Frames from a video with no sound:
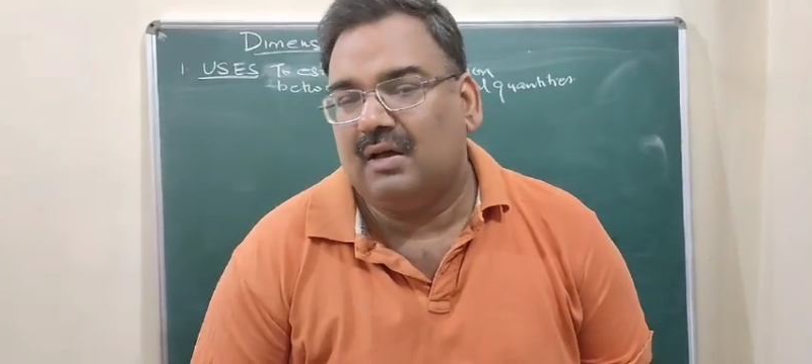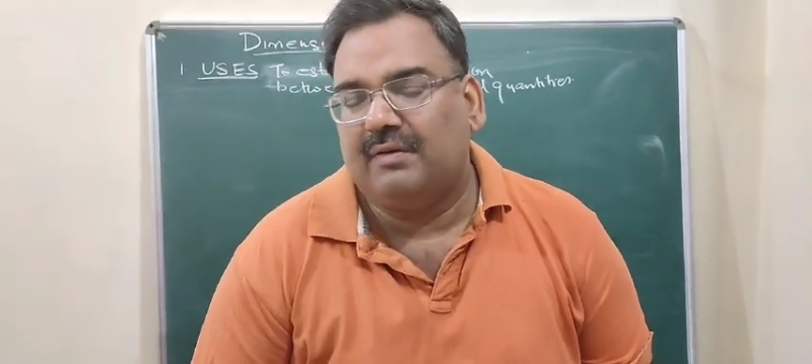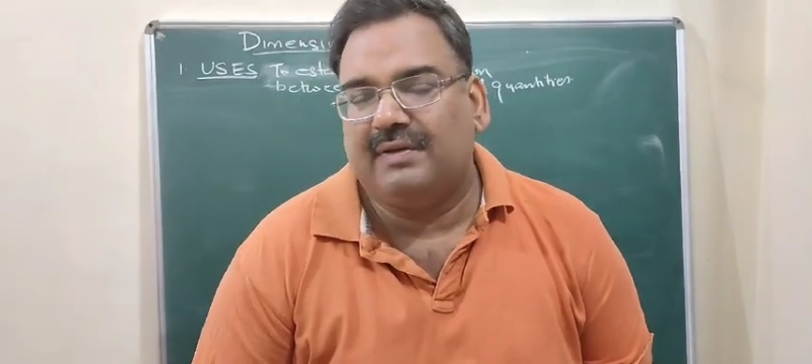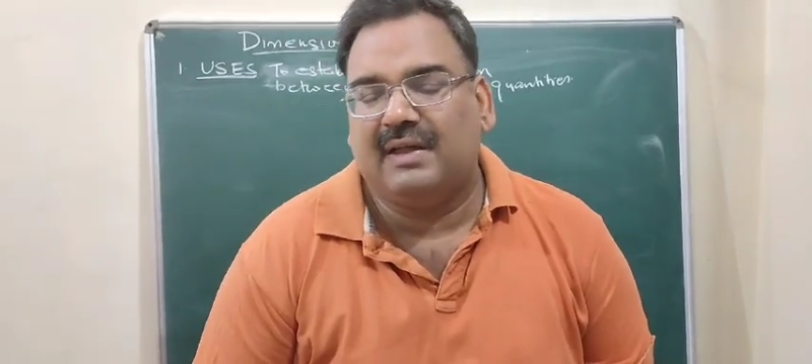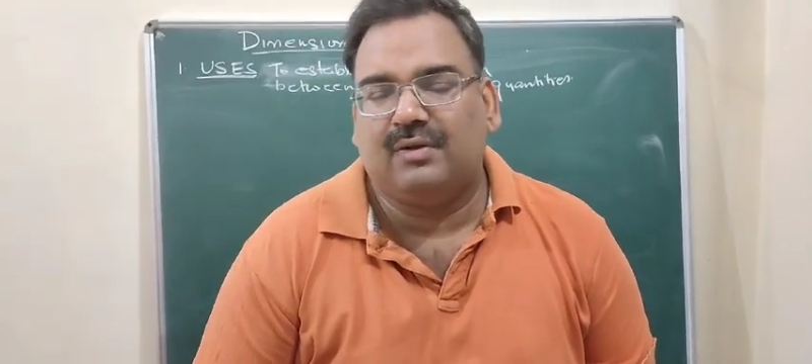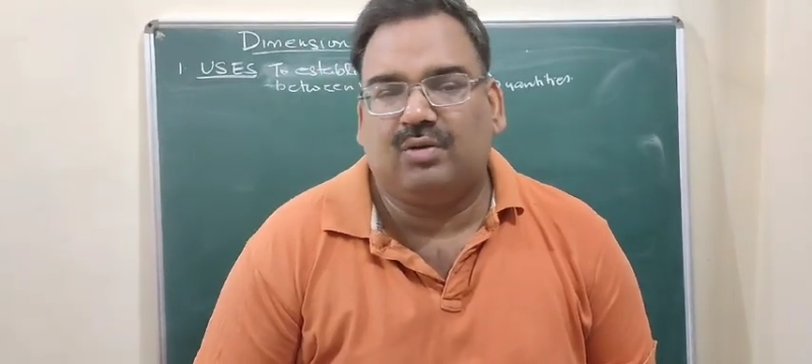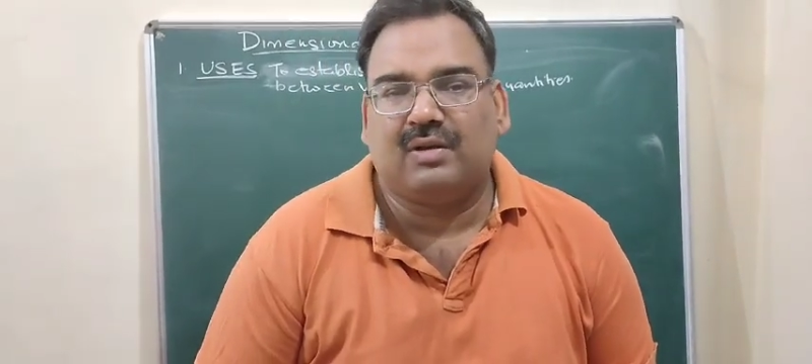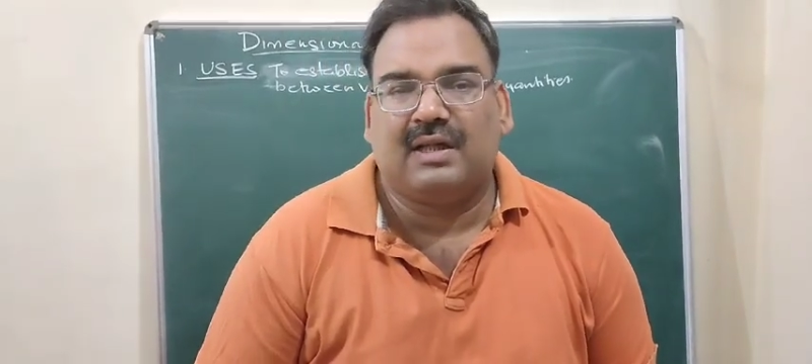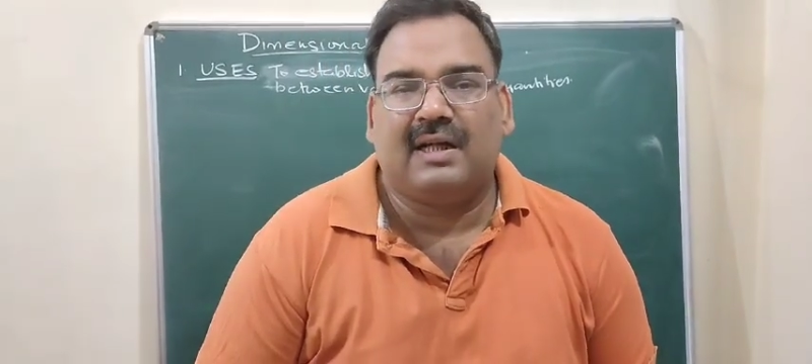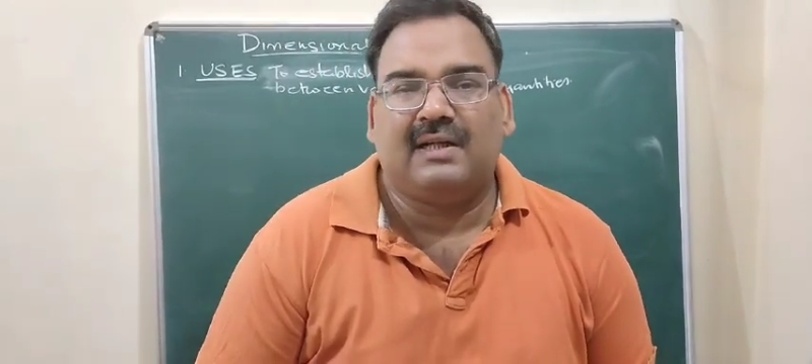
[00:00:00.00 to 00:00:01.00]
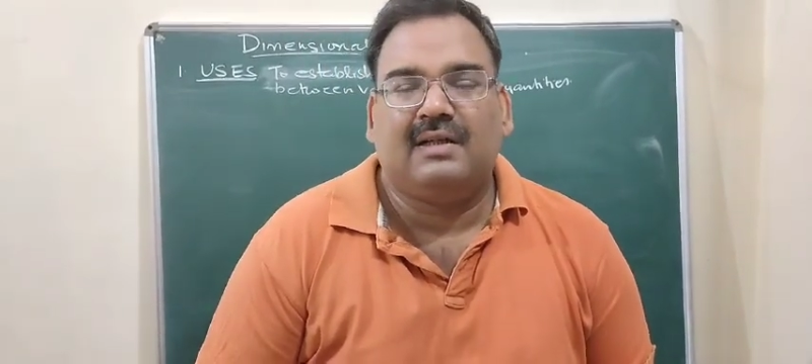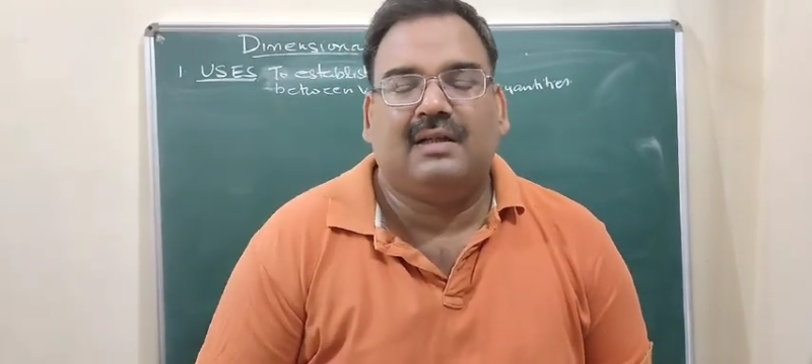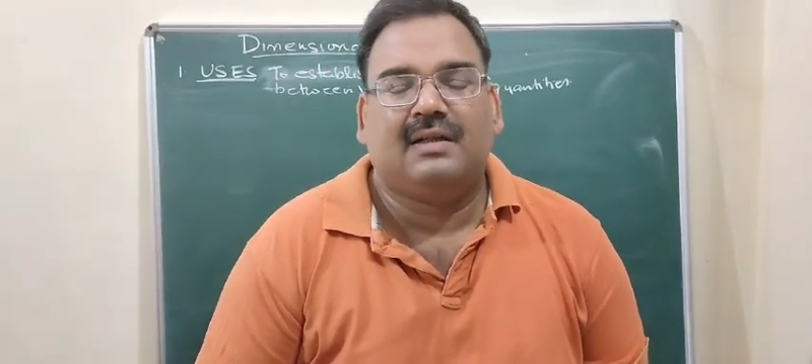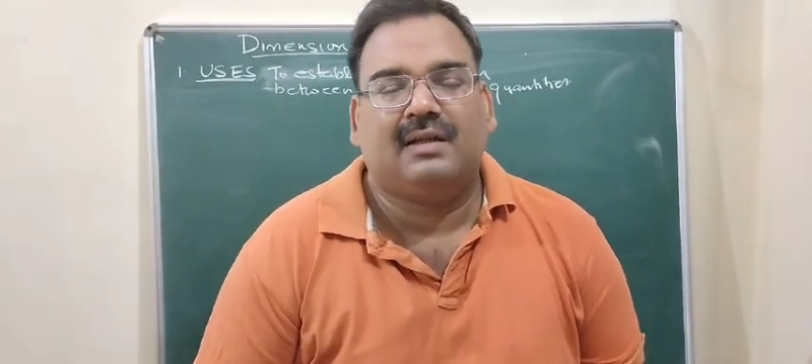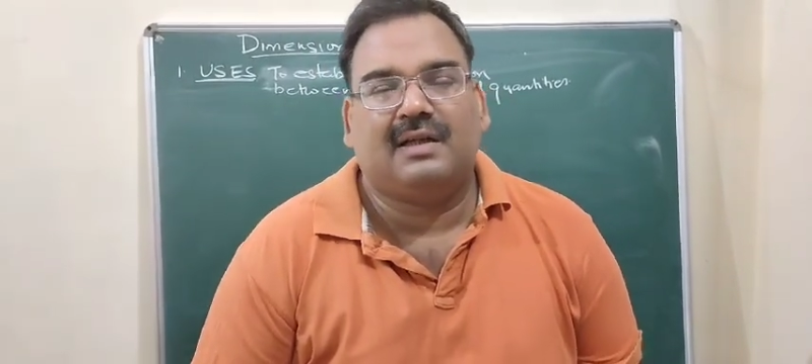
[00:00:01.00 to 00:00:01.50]
we know that
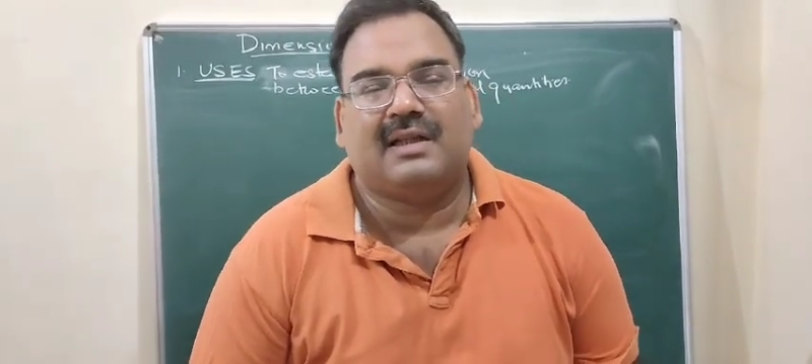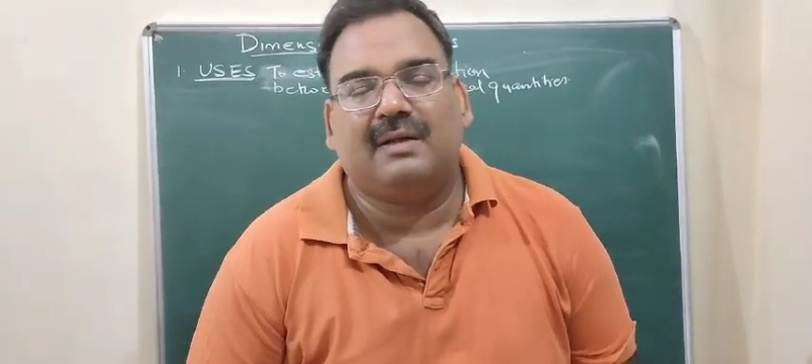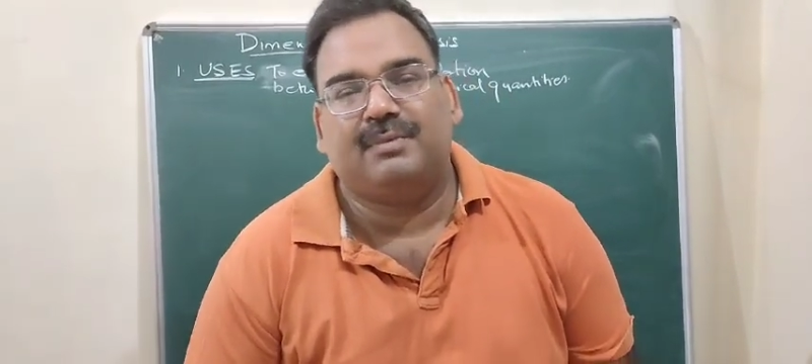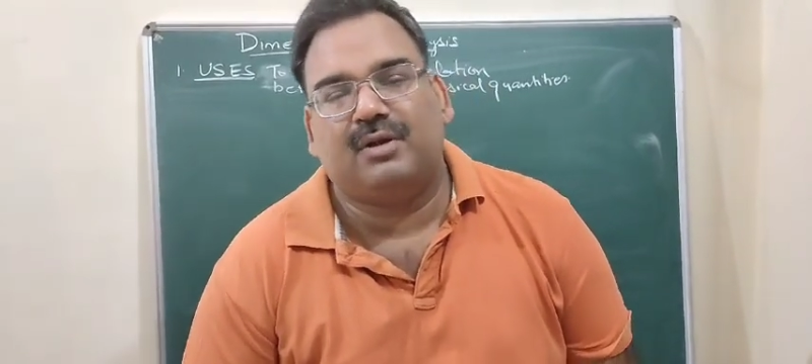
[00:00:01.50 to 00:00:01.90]
the time period